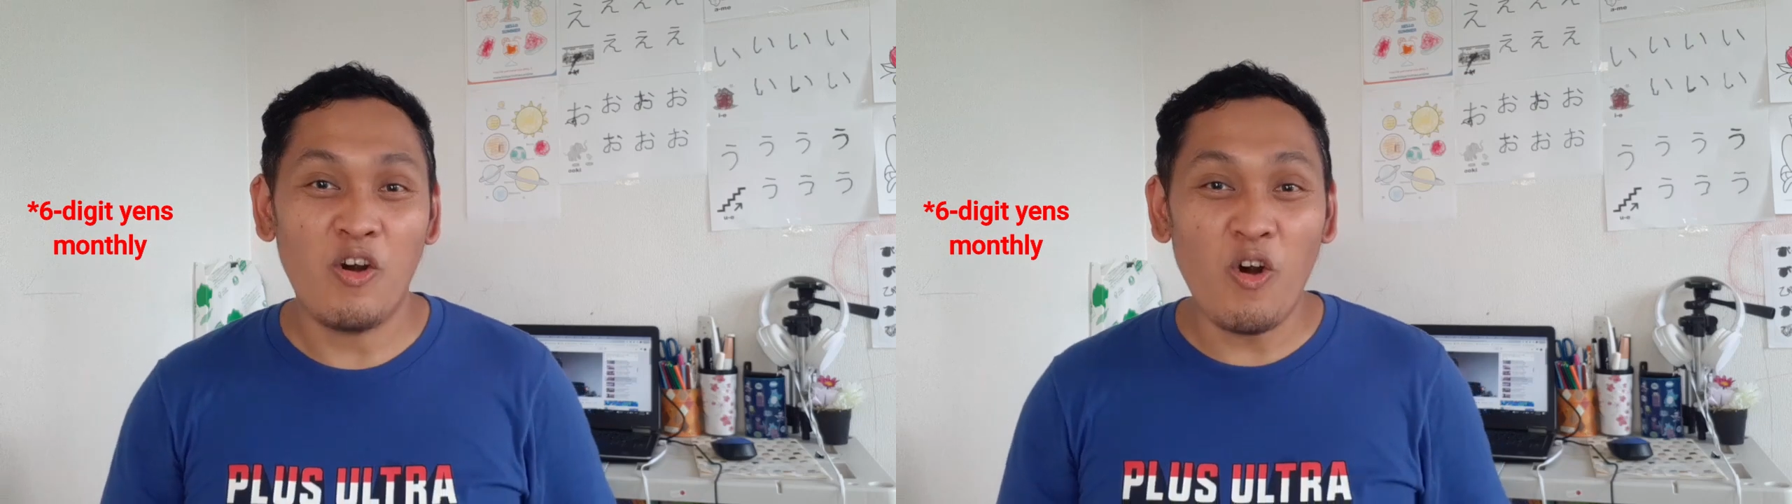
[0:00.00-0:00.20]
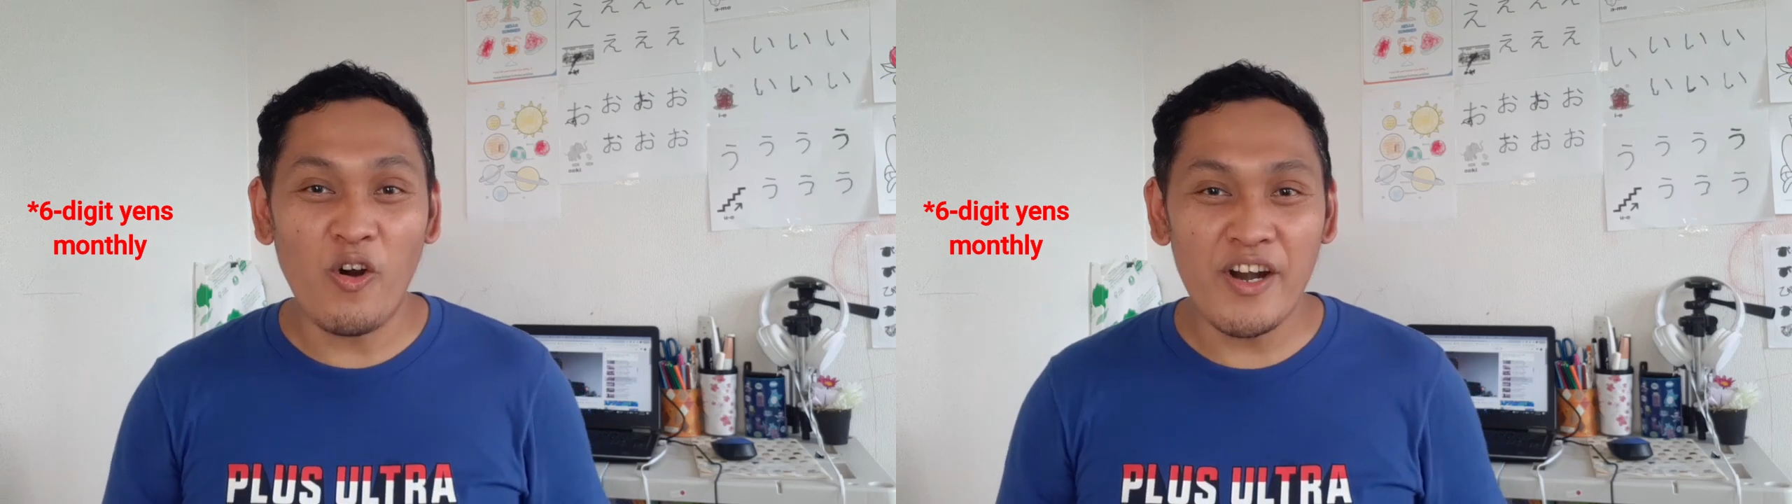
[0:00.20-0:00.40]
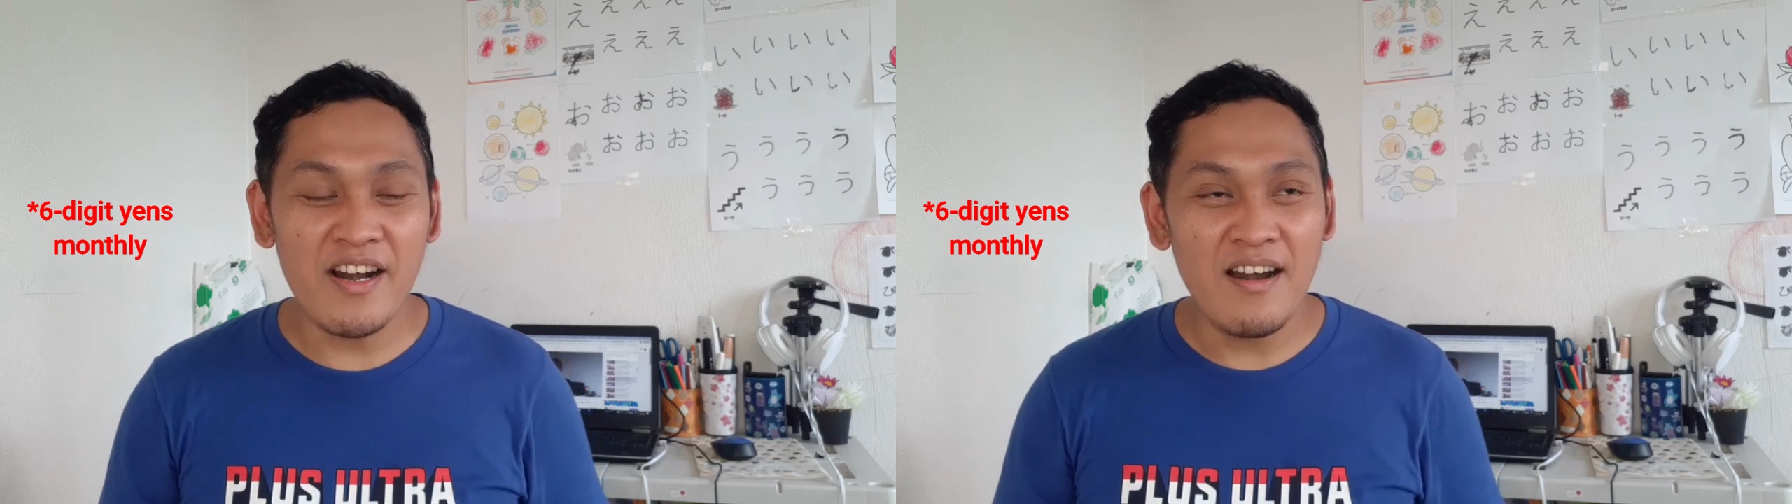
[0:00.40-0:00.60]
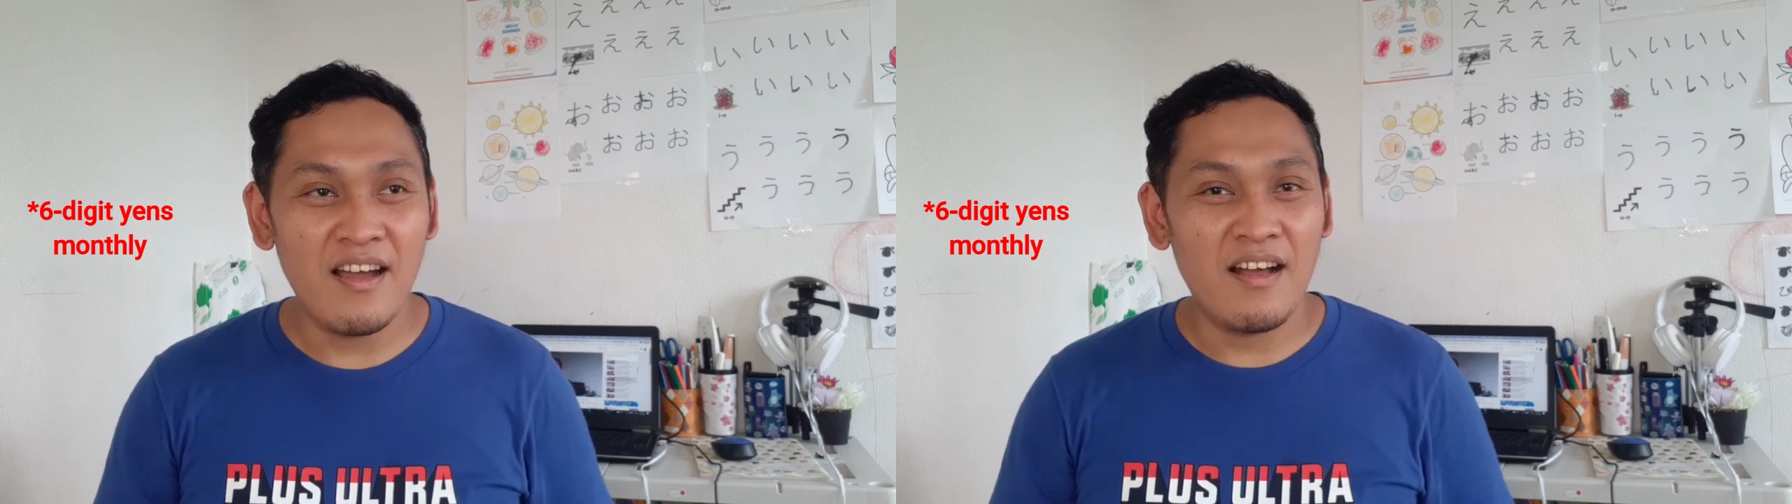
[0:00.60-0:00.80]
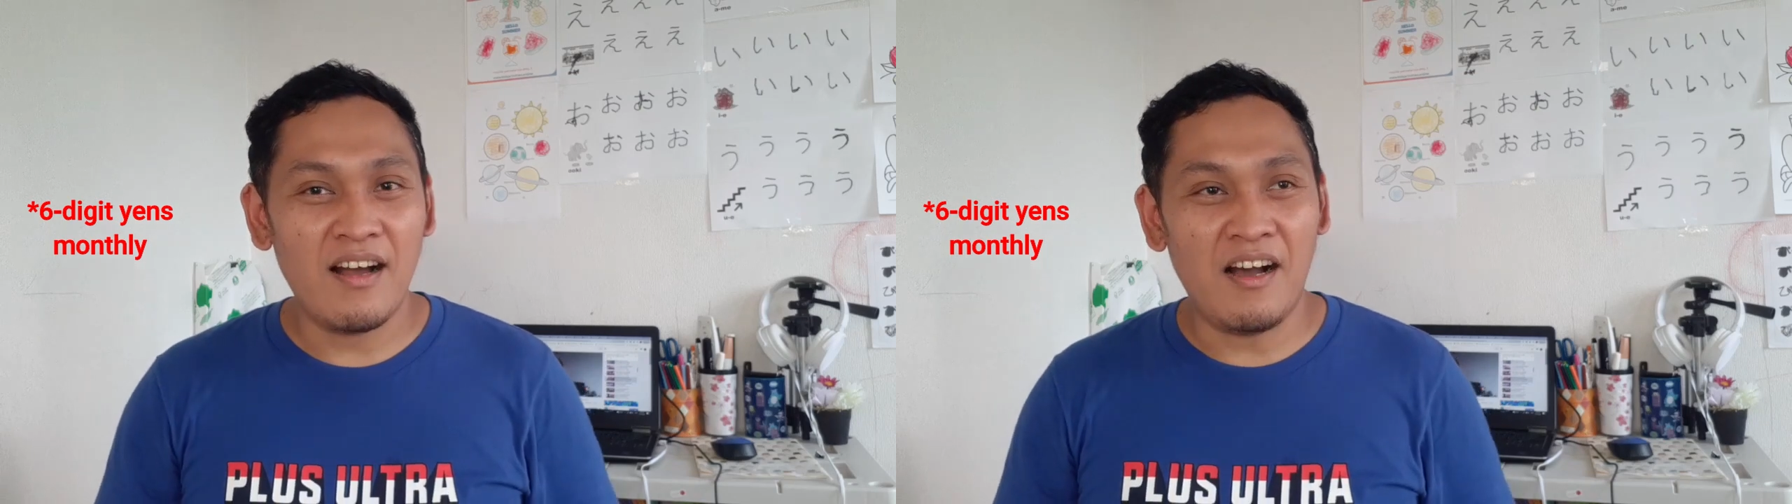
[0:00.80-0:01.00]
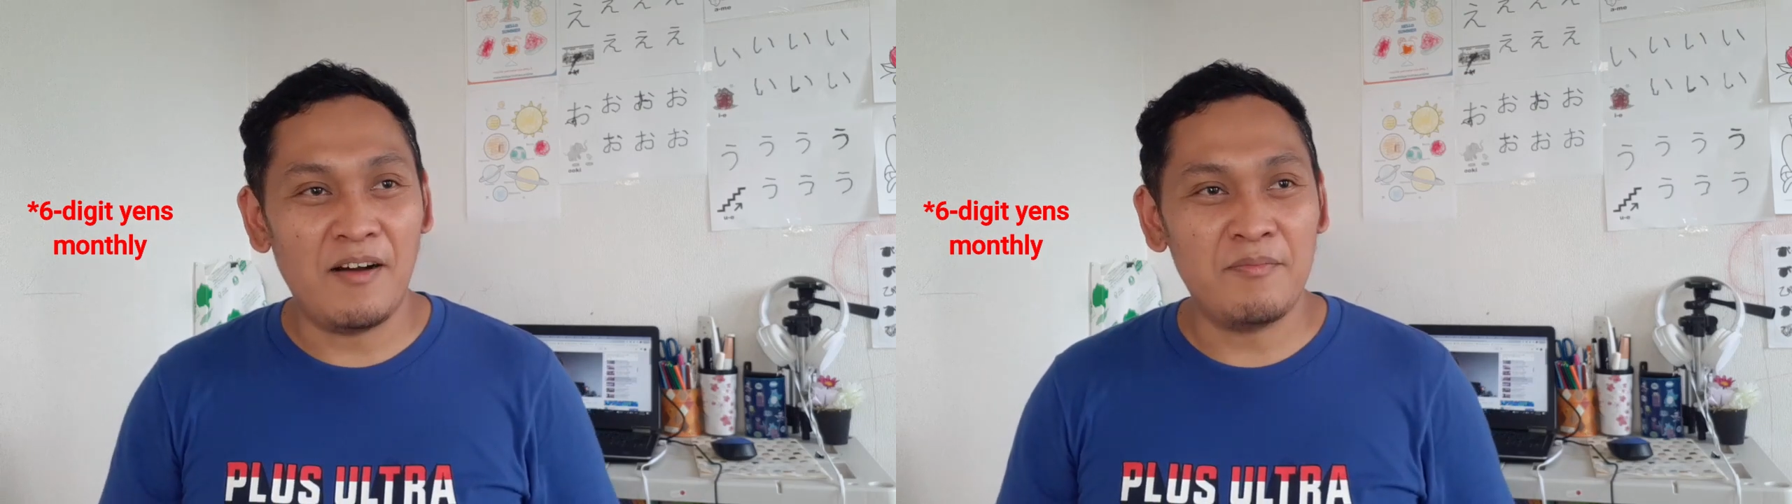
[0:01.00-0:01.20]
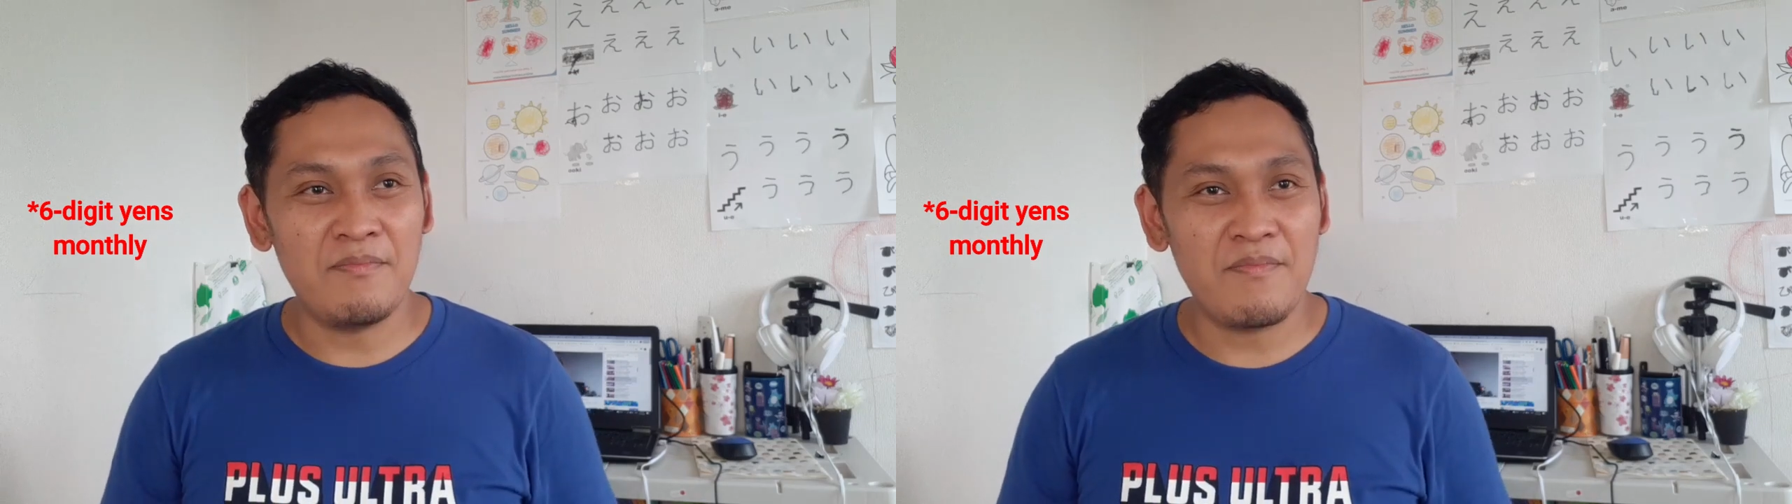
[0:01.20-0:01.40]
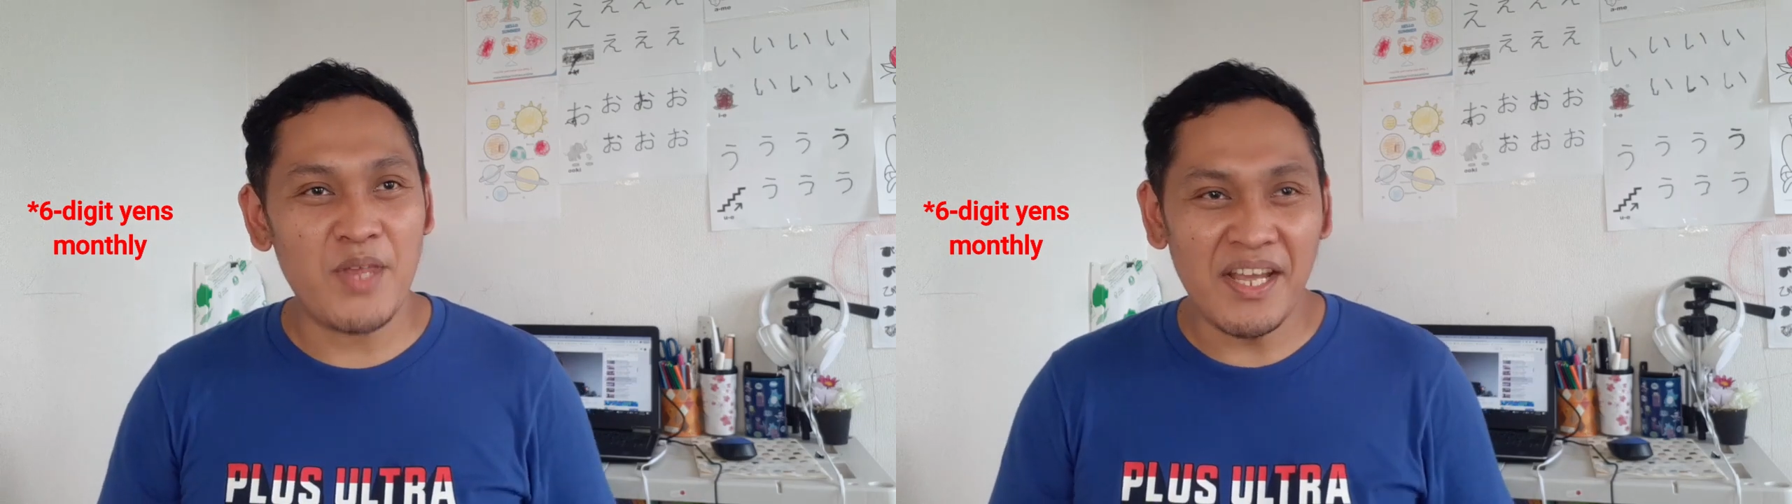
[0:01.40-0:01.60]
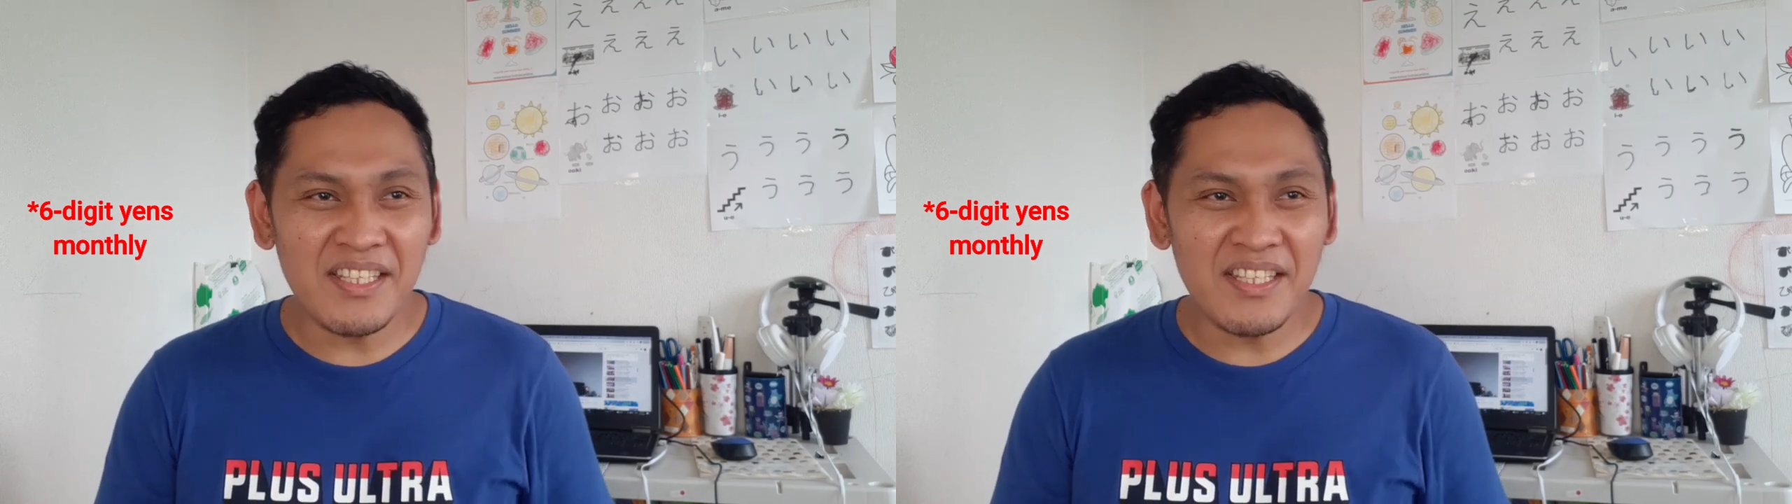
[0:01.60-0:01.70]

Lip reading: or the